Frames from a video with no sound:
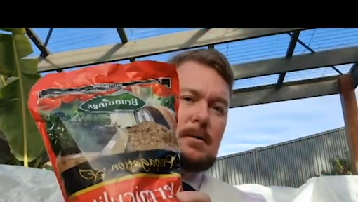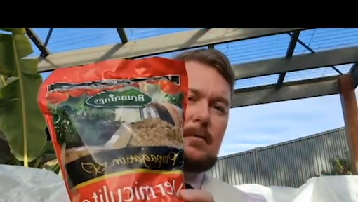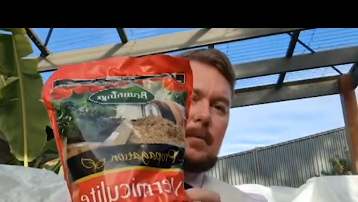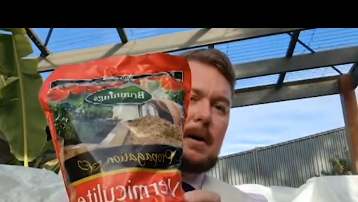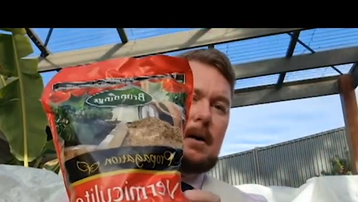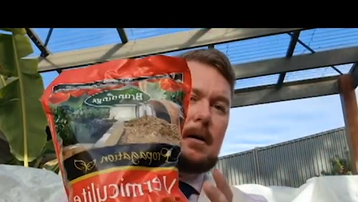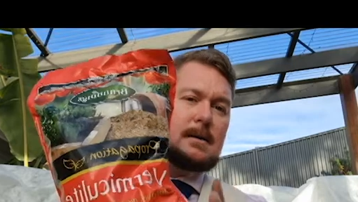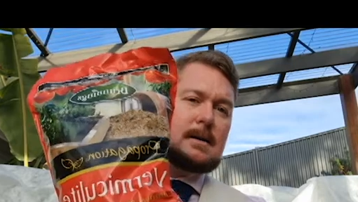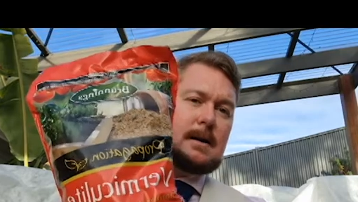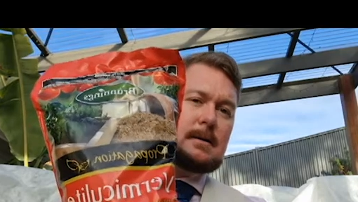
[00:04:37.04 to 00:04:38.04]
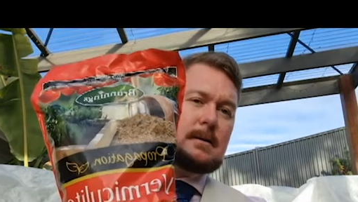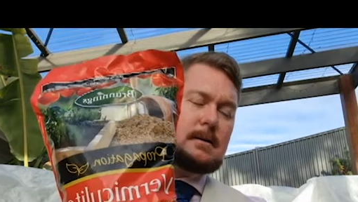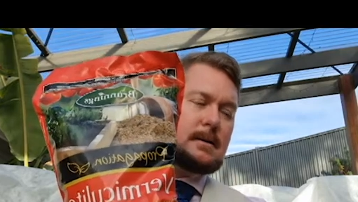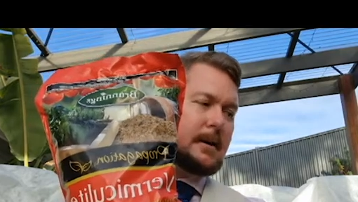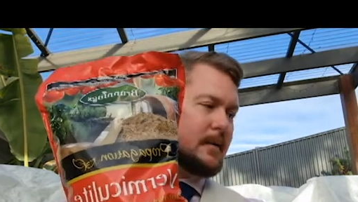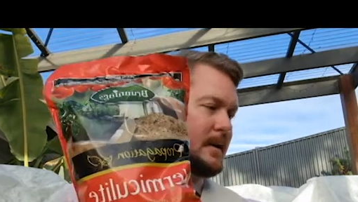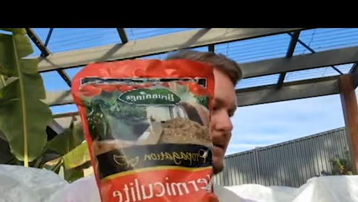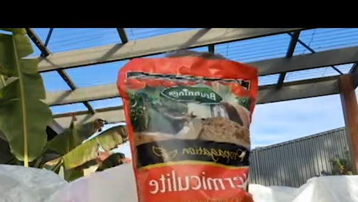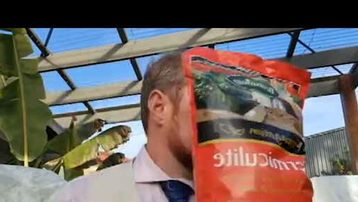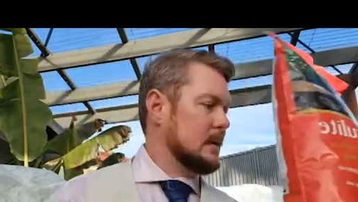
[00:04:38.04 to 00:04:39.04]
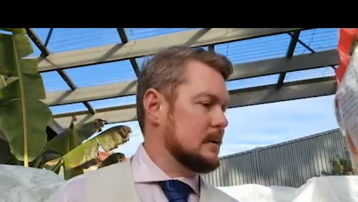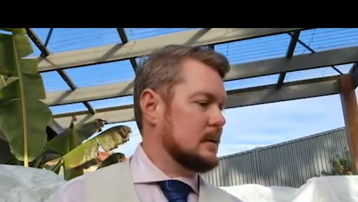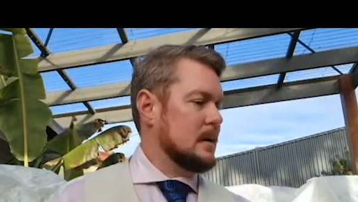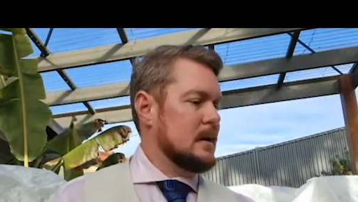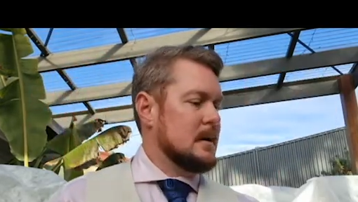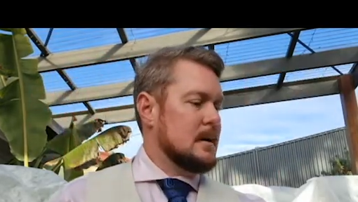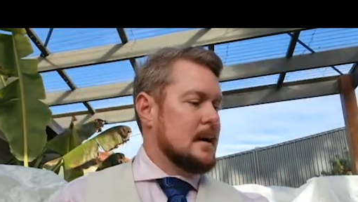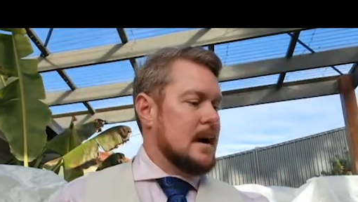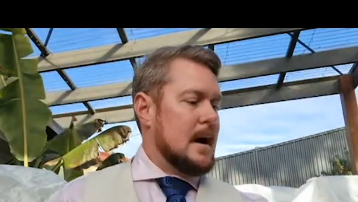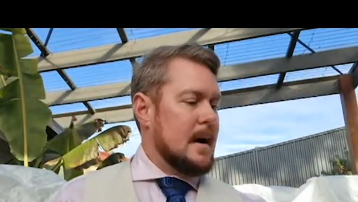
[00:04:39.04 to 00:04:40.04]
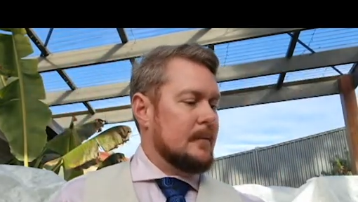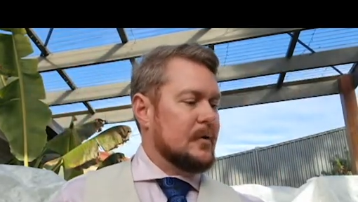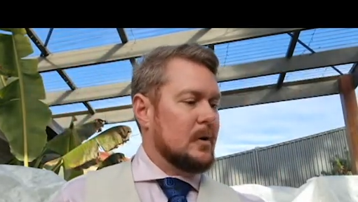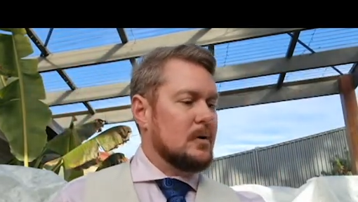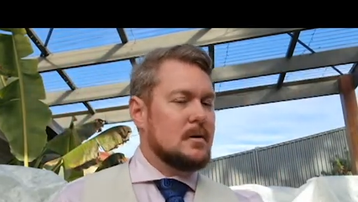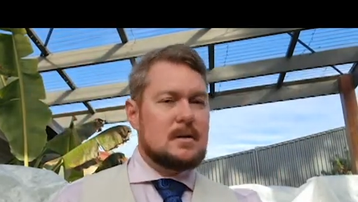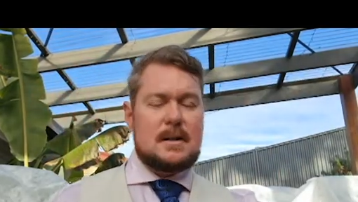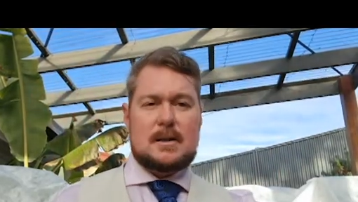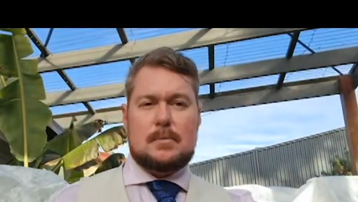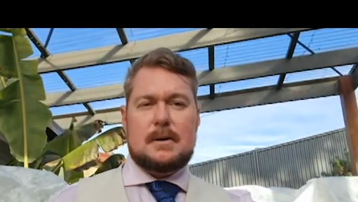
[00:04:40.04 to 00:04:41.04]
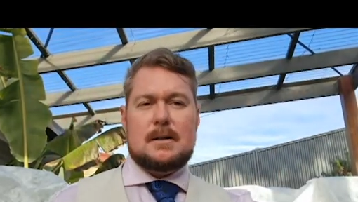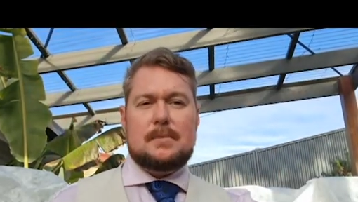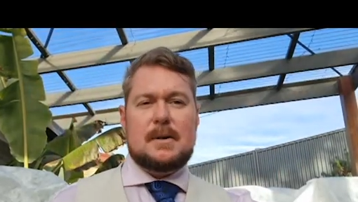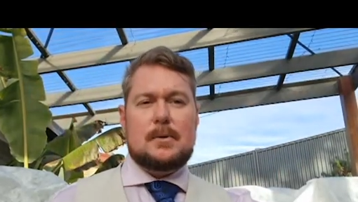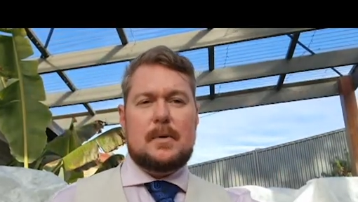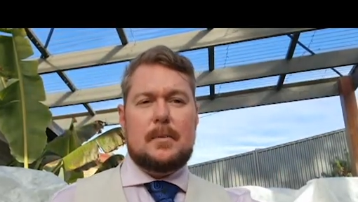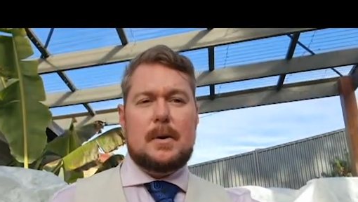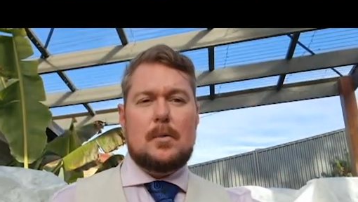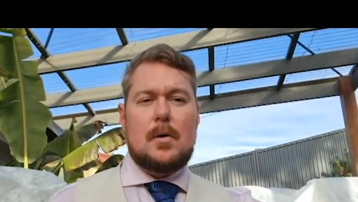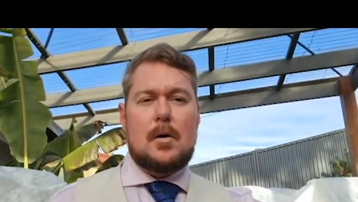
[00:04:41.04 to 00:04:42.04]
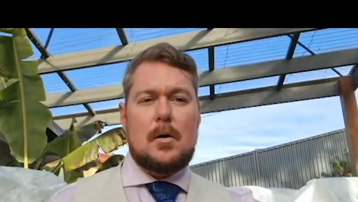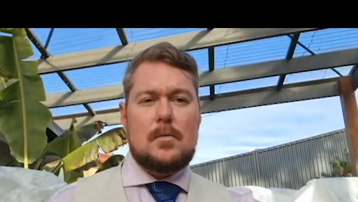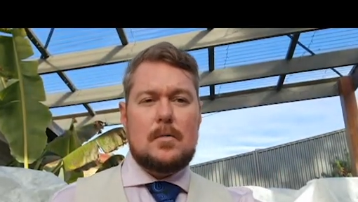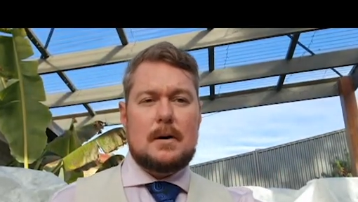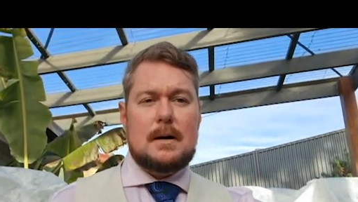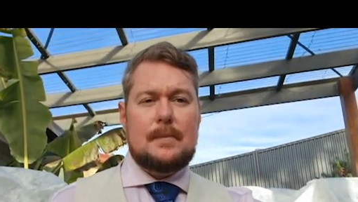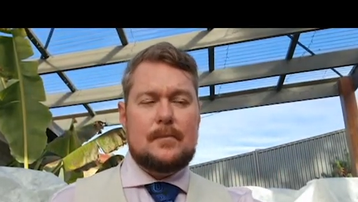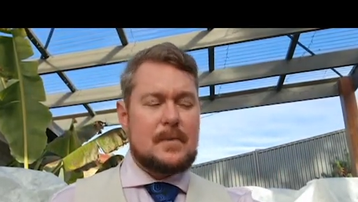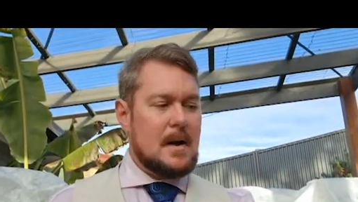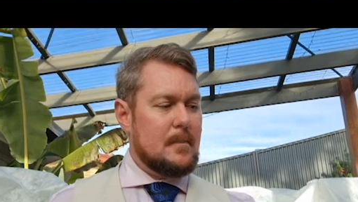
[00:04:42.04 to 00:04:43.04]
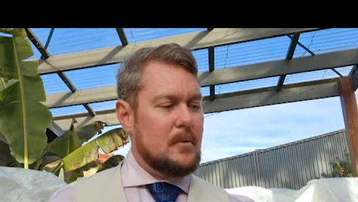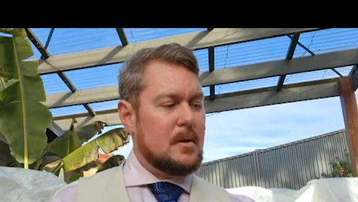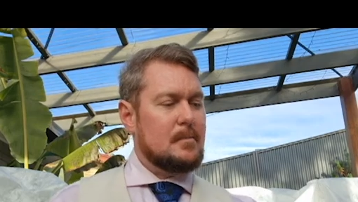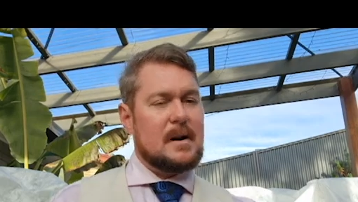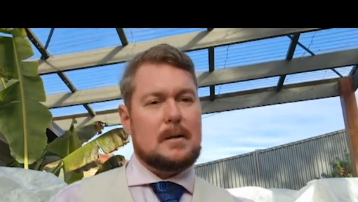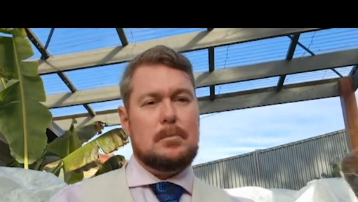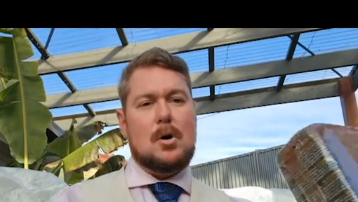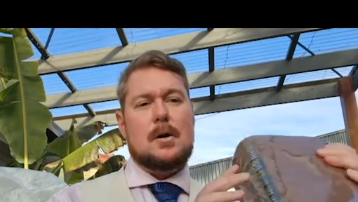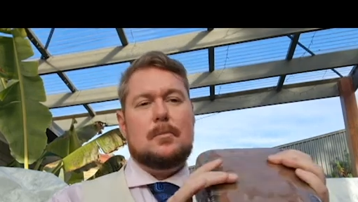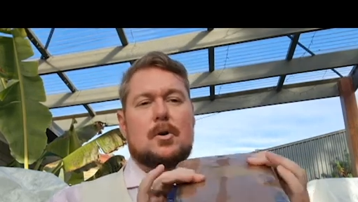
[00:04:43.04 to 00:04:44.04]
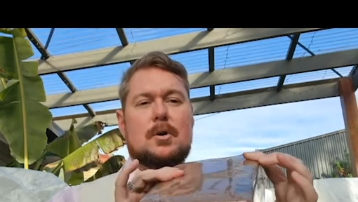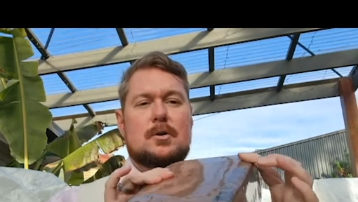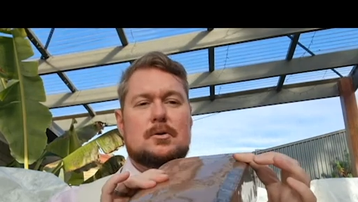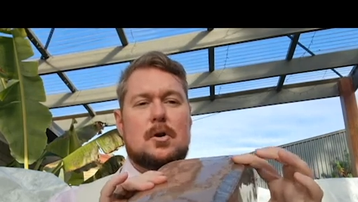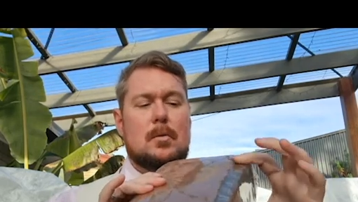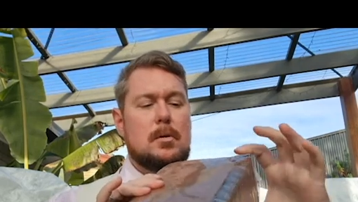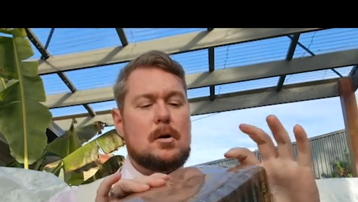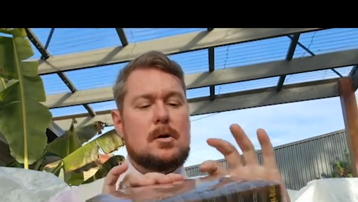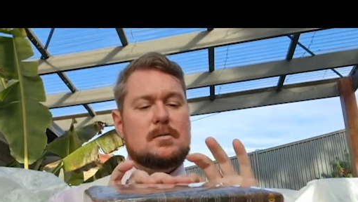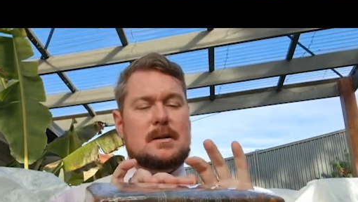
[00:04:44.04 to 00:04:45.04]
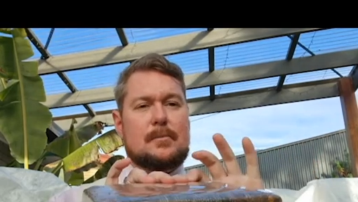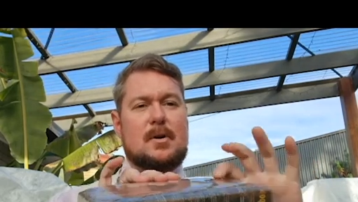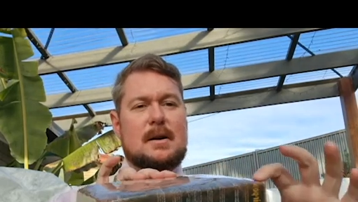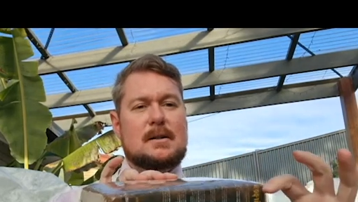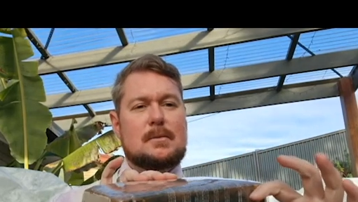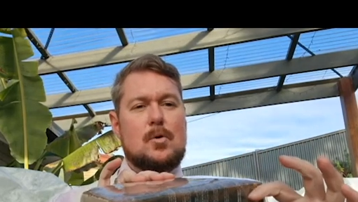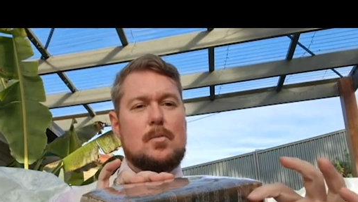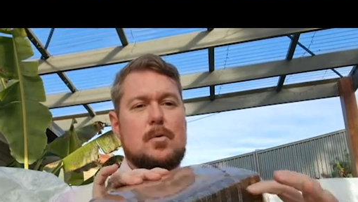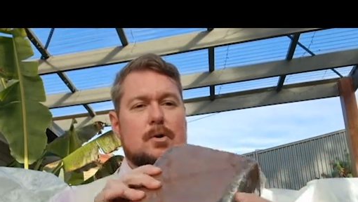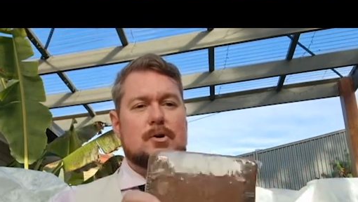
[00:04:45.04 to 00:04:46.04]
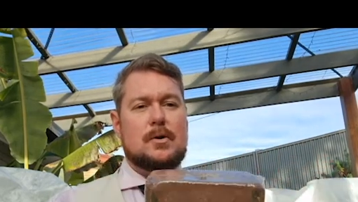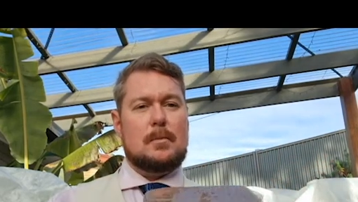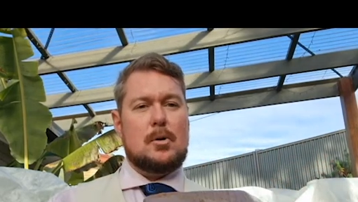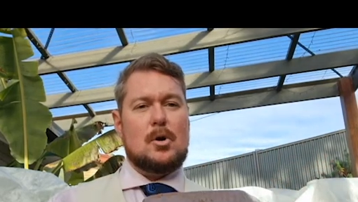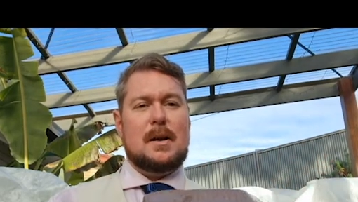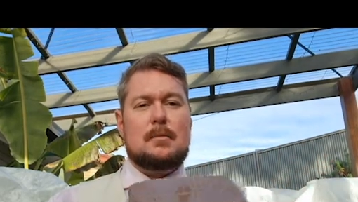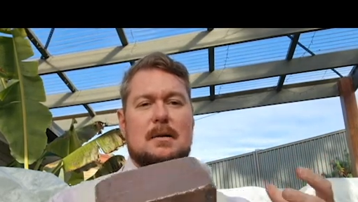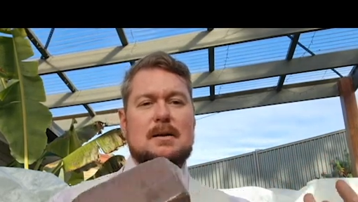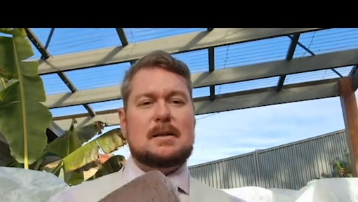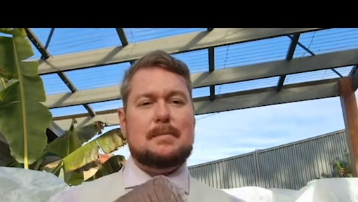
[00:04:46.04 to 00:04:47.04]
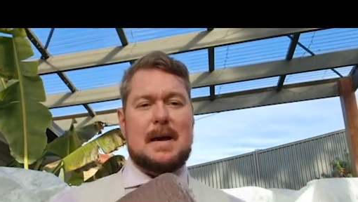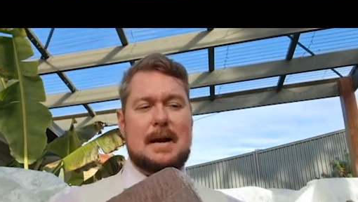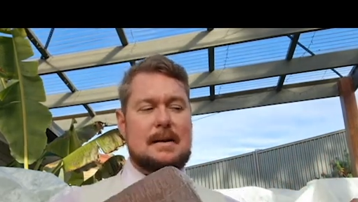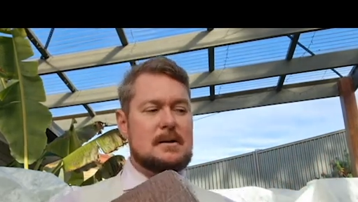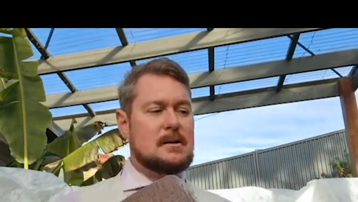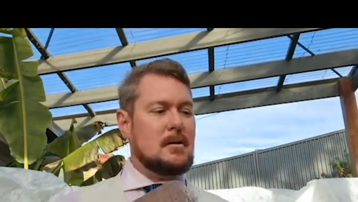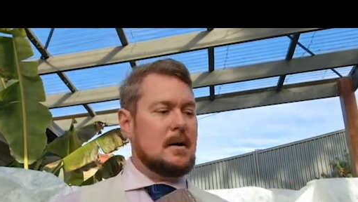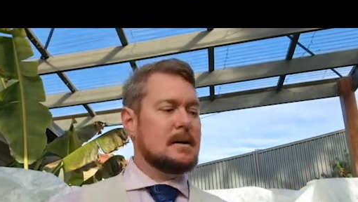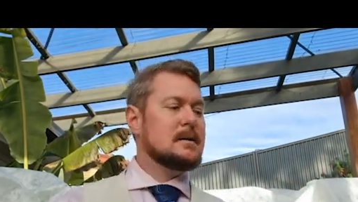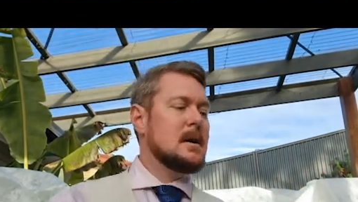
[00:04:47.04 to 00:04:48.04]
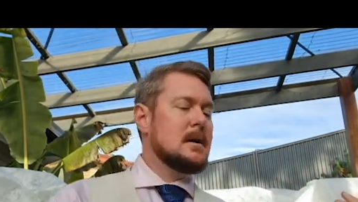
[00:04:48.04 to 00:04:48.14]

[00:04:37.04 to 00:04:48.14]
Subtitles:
So vermiculite's an excellent seed raising mix. To use this, we just mix it with a bit of hot water. You can break the block. I'm not going to use the whole block. I'll separate a small portion of the block. It will expand in size.